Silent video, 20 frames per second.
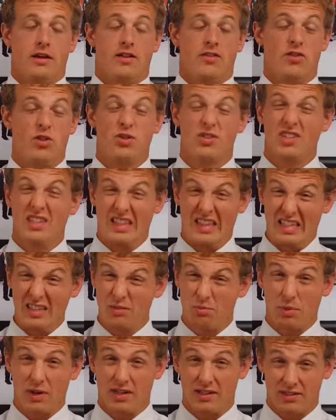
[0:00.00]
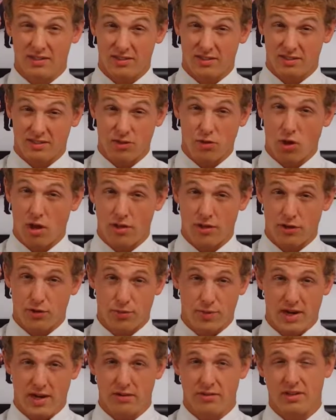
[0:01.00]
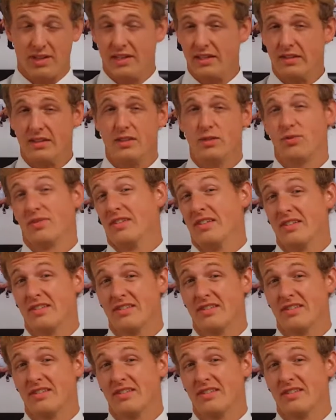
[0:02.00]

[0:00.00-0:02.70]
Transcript: Have you seen these bugs crawling around lately?